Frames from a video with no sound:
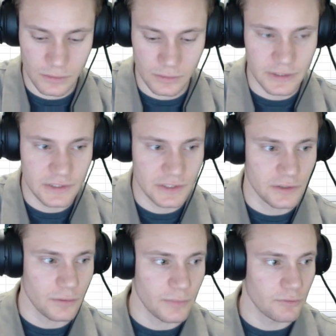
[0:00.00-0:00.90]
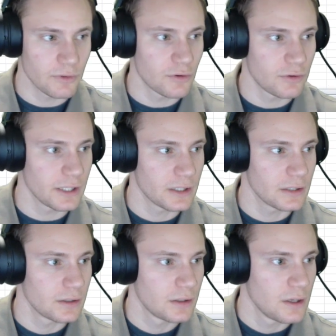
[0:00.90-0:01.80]
let's determine real quick
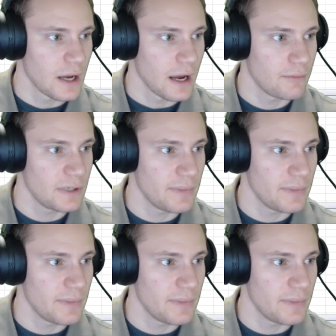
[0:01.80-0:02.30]
how many